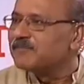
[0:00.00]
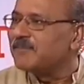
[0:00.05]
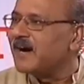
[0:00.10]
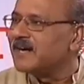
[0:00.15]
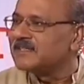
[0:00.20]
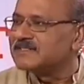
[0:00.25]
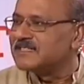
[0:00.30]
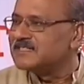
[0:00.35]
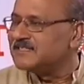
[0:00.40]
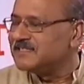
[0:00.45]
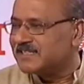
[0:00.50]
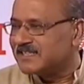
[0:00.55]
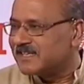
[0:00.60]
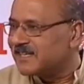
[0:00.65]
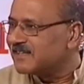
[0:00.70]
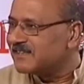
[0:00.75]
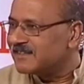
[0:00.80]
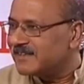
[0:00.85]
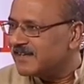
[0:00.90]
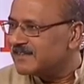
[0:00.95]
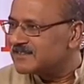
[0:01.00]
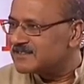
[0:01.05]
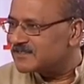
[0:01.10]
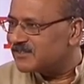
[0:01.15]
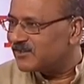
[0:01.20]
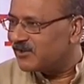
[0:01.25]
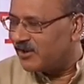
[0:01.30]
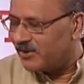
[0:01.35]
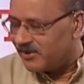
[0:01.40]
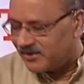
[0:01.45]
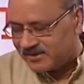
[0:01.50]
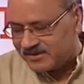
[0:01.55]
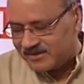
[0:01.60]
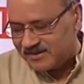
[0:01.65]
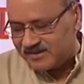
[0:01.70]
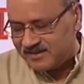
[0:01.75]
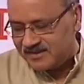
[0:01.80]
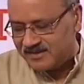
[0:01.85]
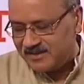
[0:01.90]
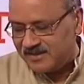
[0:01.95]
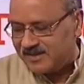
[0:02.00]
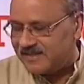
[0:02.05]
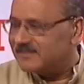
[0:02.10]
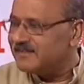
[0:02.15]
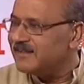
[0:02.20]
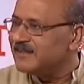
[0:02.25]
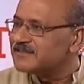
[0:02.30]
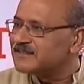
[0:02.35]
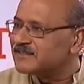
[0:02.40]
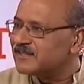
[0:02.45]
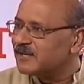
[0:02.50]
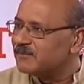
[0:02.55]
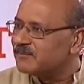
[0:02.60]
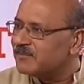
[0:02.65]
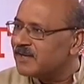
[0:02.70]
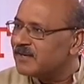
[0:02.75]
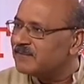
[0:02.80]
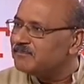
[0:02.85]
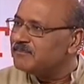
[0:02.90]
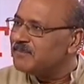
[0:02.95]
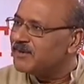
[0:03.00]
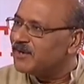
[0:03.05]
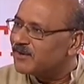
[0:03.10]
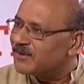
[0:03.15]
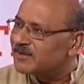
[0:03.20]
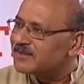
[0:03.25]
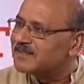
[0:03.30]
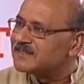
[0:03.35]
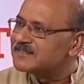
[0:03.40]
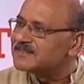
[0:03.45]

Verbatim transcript: pass a GK test on Hindi cinema beyond the